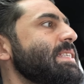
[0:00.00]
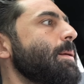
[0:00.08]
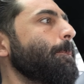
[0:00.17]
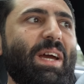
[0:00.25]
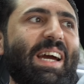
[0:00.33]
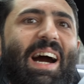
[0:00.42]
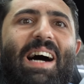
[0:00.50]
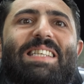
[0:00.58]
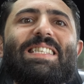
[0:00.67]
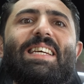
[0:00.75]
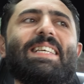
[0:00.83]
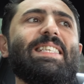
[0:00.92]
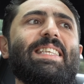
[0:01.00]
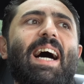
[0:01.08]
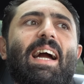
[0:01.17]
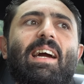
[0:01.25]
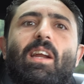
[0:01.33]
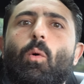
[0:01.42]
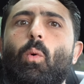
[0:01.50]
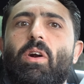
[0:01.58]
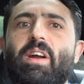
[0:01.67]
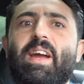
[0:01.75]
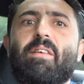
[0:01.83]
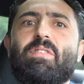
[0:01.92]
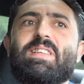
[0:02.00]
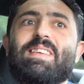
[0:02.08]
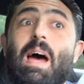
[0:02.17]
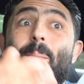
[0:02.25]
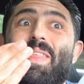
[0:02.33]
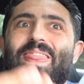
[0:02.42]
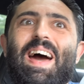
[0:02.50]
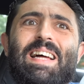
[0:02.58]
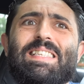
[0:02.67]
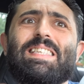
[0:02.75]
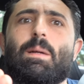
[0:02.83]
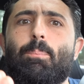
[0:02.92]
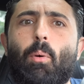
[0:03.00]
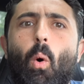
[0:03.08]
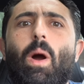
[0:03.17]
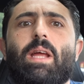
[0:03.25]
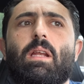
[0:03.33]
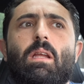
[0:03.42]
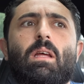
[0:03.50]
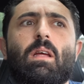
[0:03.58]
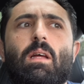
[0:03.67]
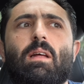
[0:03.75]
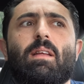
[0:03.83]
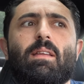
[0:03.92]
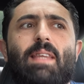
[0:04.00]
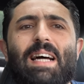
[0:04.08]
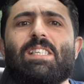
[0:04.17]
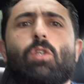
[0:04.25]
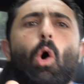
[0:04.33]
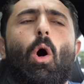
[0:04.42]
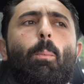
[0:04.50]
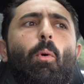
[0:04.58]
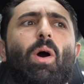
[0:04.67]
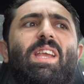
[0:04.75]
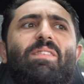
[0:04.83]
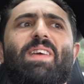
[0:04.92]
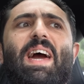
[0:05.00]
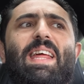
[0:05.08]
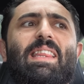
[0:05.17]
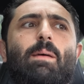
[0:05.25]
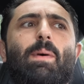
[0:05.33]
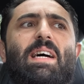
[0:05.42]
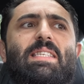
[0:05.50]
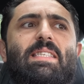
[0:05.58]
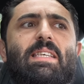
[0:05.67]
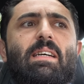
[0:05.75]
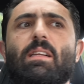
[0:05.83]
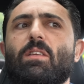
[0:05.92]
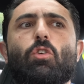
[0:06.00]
because it's not going to work every time, and that's the point. That's the whole point of getting the best deal.